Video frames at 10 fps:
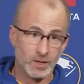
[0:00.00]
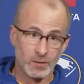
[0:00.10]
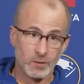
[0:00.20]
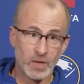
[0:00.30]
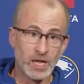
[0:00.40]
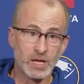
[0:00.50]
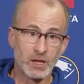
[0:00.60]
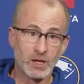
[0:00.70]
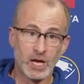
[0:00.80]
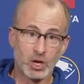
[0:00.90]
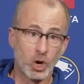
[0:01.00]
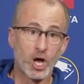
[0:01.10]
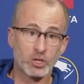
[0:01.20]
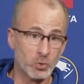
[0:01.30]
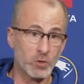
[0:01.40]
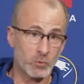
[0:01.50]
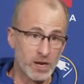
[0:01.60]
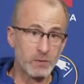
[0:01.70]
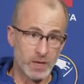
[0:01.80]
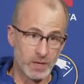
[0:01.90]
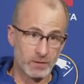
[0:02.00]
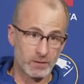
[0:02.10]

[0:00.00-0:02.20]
they got caught doing the right thing.